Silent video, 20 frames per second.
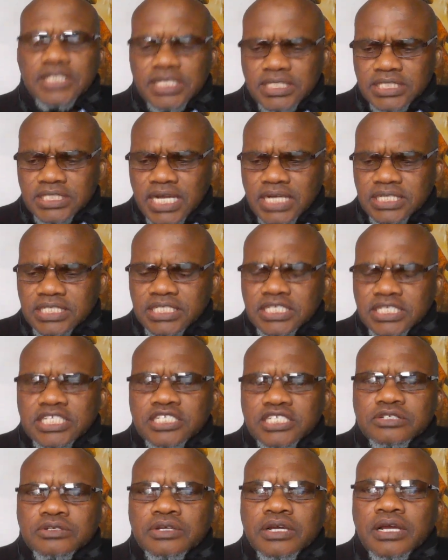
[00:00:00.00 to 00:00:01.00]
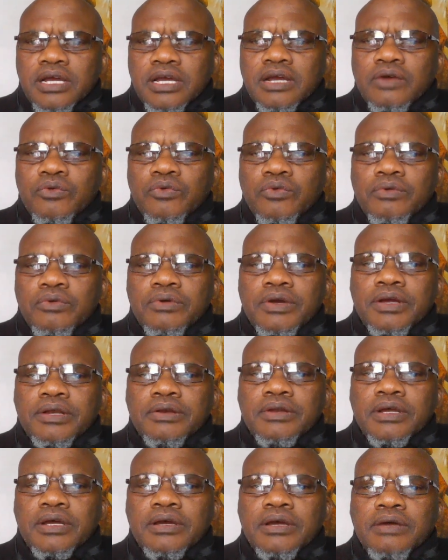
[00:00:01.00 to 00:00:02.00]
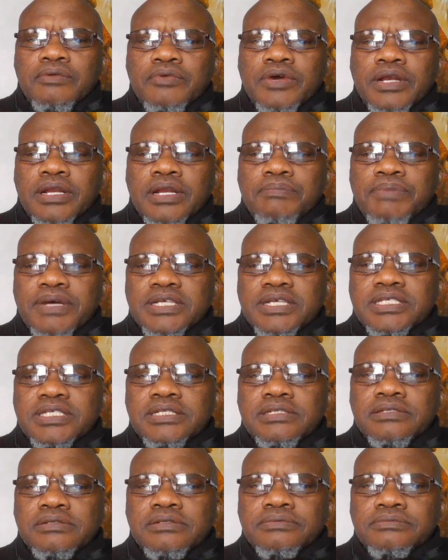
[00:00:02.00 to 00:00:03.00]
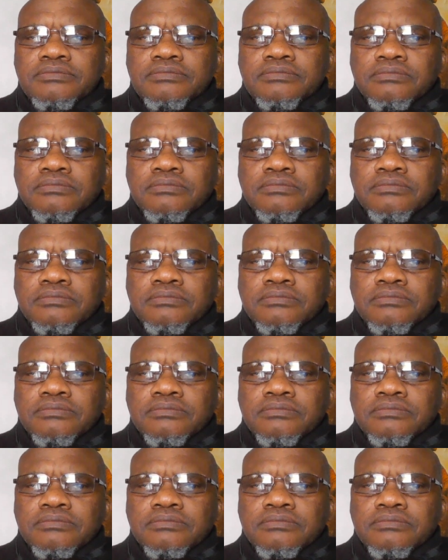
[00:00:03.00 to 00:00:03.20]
A charge sheet, when a person,